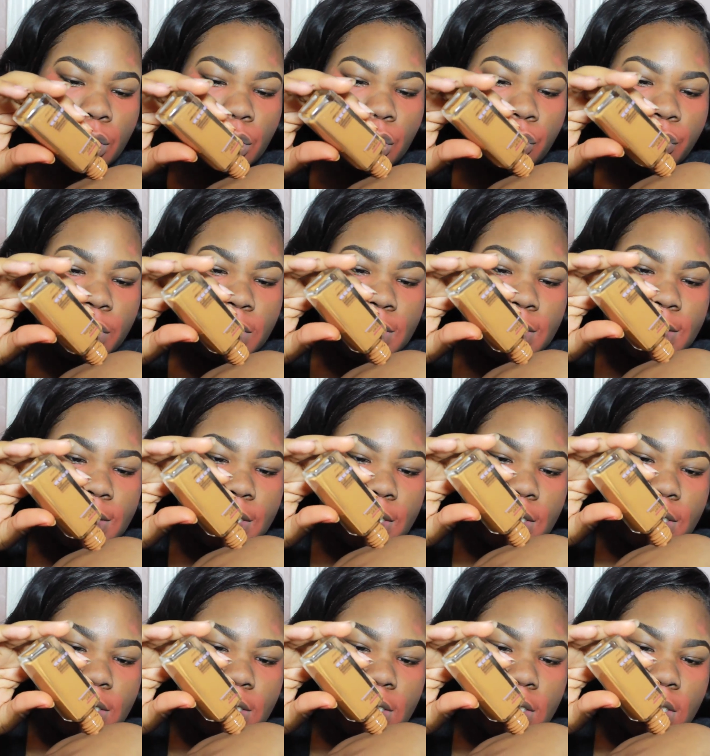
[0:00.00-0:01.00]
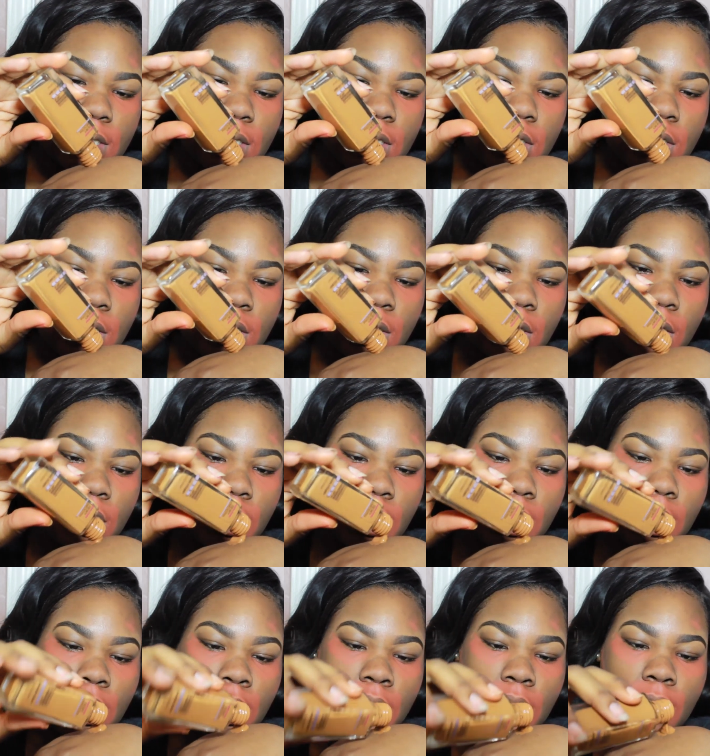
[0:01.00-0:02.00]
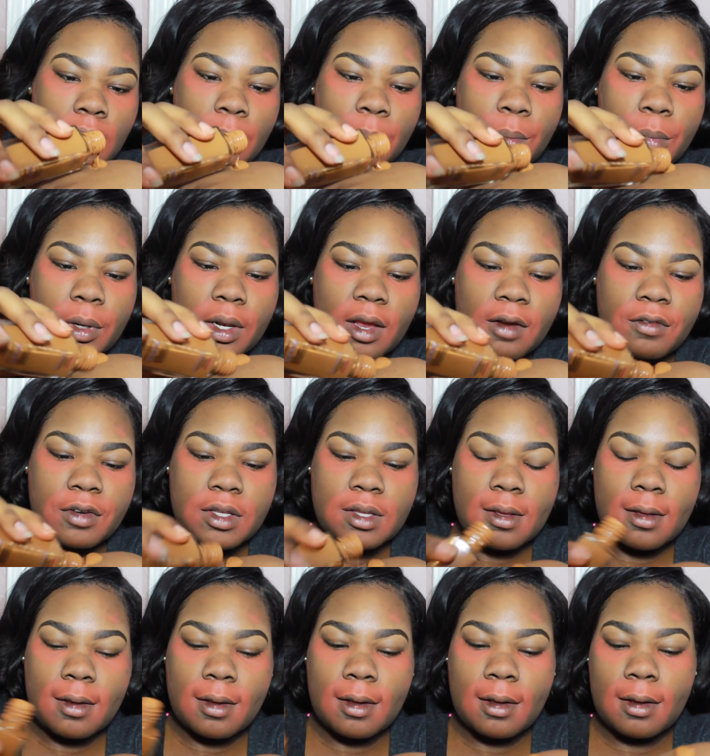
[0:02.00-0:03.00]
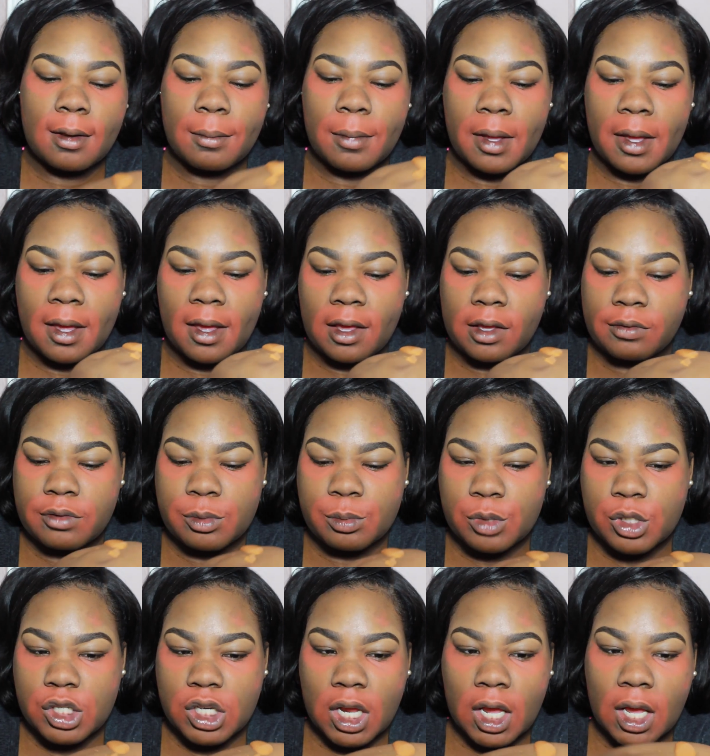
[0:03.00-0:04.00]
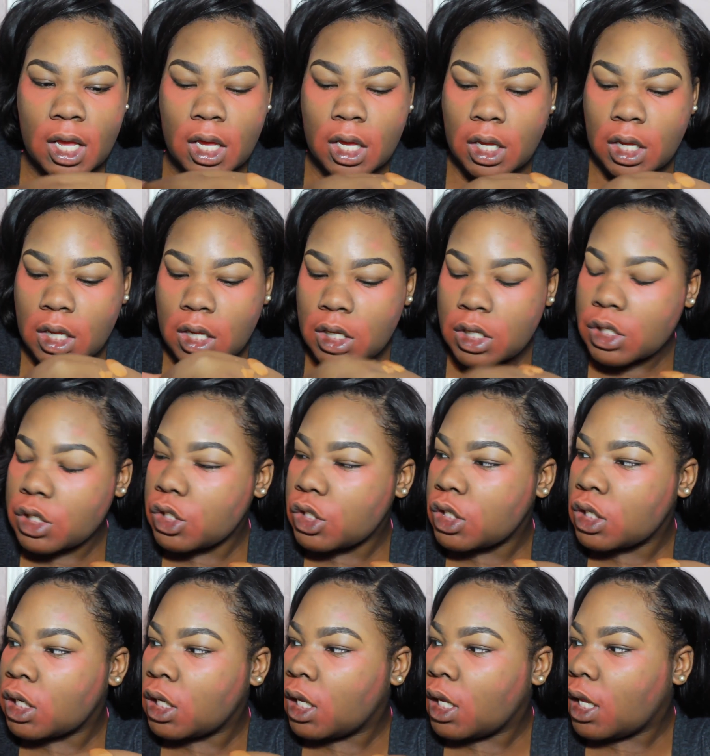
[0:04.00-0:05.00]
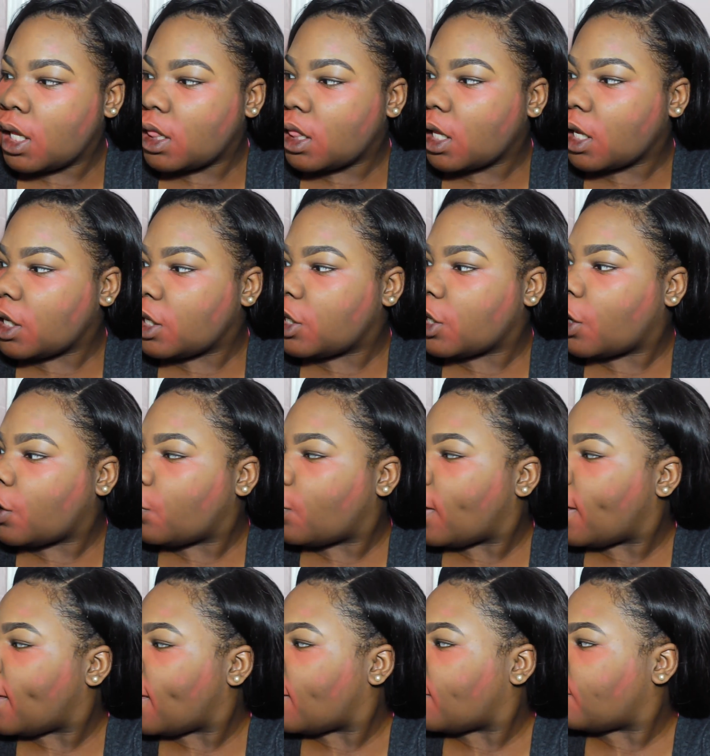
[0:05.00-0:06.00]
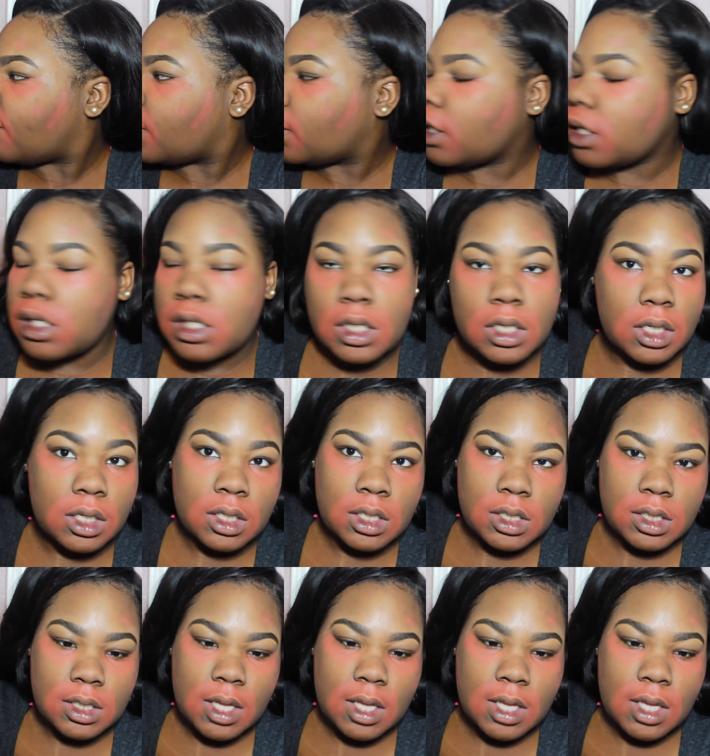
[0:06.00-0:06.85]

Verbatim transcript: 360 but every time I have some change they don't have it in